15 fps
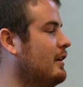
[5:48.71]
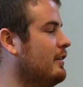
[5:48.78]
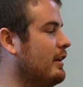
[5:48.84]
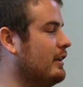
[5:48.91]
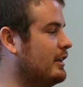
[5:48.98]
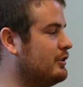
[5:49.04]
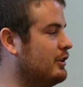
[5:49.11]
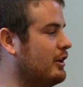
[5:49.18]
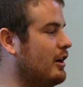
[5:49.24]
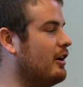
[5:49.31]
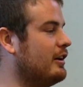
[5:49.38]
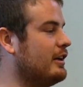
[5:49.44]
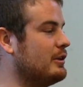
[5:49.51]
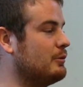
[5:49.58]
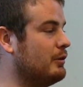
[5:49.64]
The electric
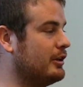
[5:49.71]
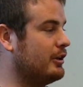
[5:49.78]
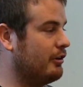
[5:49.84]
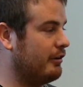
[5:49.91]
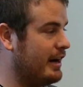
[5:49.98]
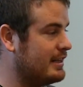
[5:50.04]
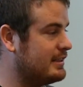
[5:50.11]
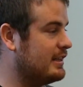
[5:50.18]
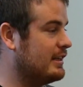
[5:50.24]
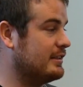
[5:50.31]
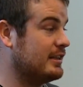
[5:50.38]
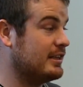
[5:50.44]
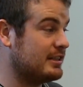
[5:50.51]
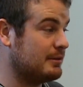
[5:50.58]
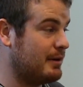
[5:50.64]
arc is what creates the
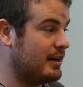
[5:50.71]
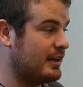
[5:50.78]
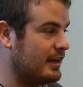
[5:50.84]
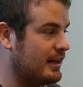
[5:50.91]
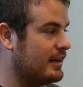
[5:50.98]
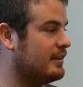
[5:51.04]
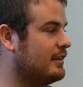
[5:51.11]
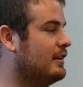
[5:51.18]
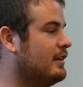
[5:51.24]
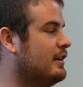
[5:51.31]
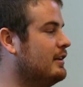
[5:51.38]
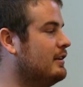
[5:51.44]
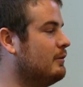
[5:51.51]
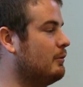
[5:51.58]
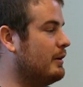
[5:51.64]
intense amount of heat
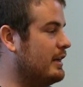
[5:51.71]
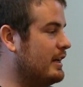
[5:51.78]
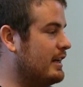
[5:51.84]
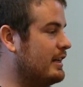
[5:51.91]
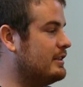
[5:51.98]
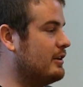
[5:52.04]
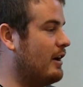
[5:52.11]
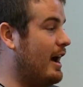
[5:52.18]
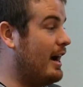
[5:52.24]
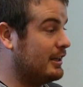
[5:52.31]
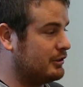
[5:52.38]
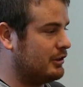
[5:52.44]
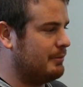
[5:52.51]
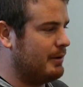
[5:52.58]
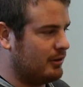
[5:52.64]
we need to
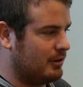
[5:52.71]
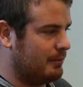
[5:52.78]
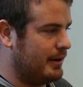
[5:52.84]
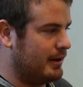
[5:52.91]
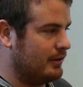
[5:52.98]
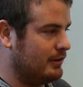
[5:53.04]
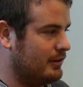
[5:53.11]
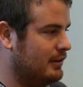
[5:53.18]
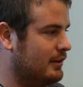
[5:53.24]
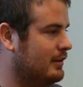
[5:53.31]
actually melt the metal.